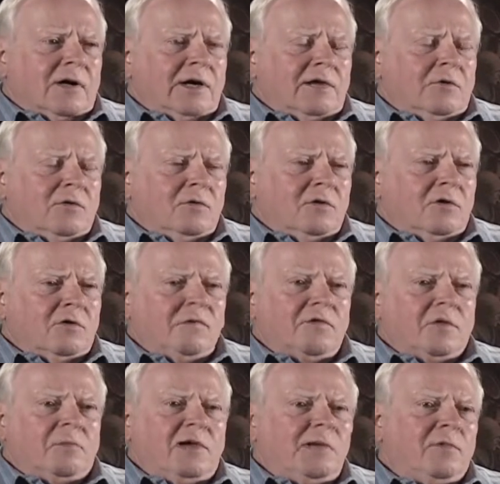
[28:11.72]
I don't know if
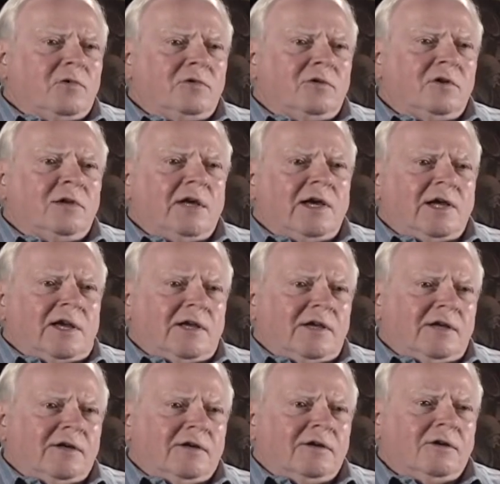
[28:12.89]
the people today,
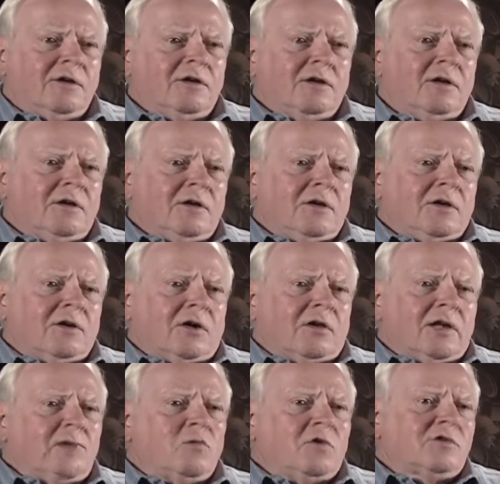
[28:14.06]
on
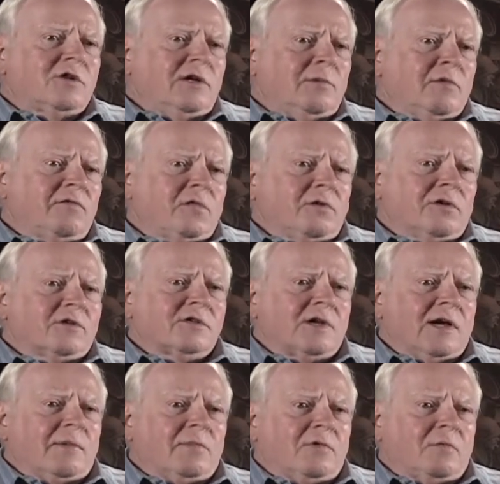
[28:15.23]
Iwo Jima, for
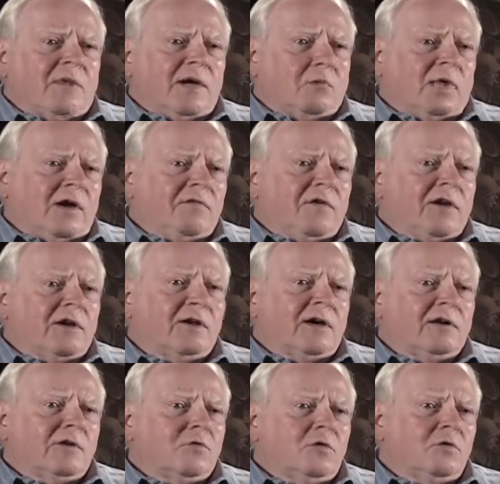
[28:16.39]
example, my wife had an
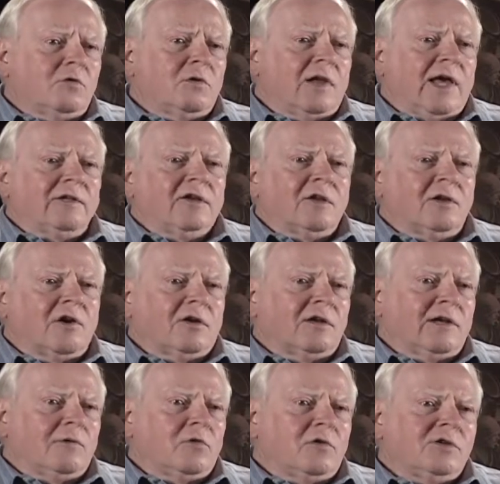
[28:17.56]
uncle who landed on
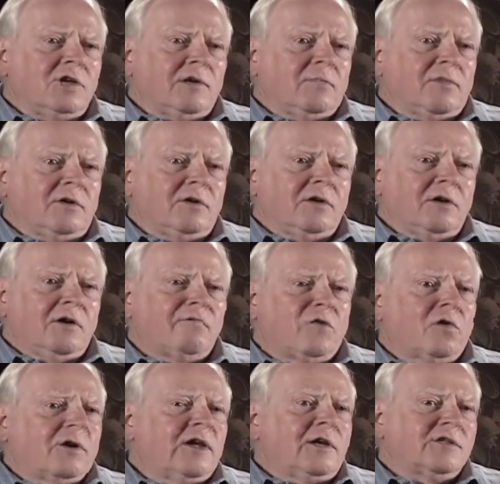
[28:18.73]
Iwo Jima
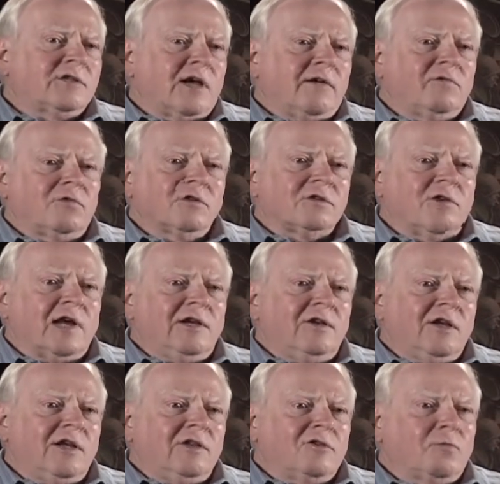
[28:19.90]
four days after his
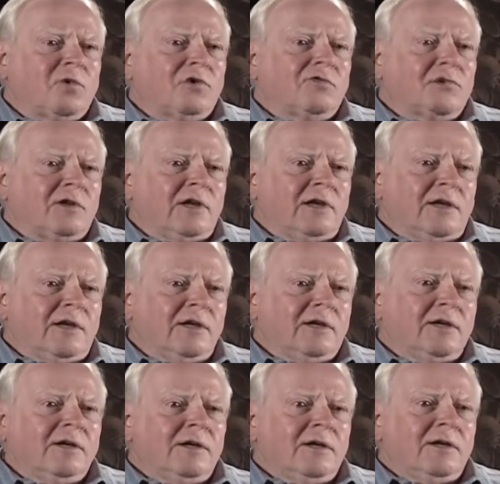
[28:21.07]
nineteenth birthday.
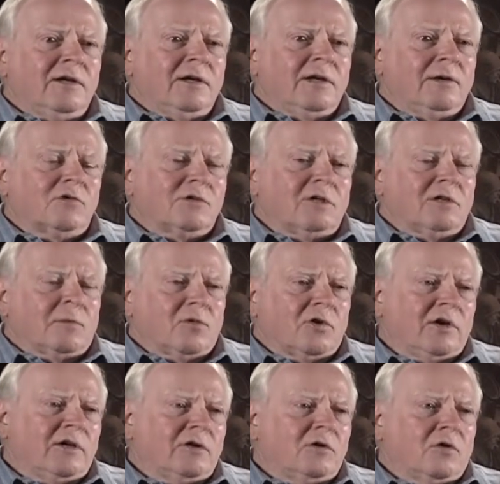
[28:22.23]
He was in the
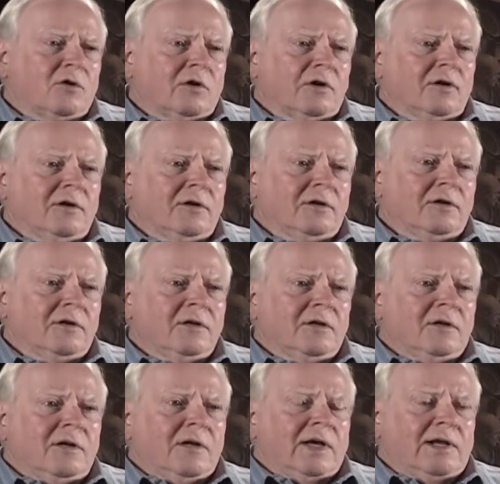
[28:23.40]
Marine Corps,
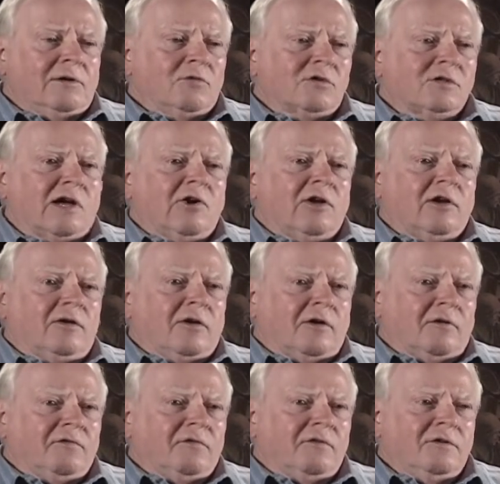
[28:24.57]
and he was carried
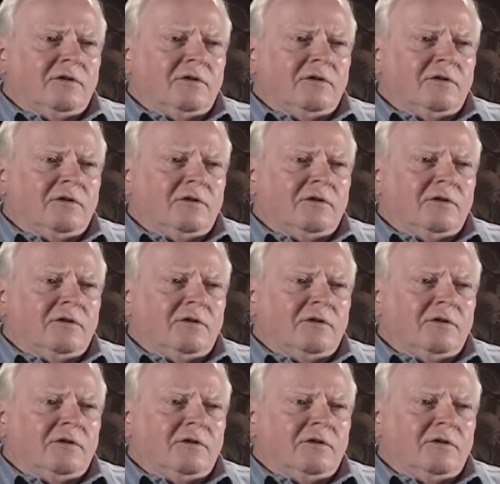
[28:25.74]
off.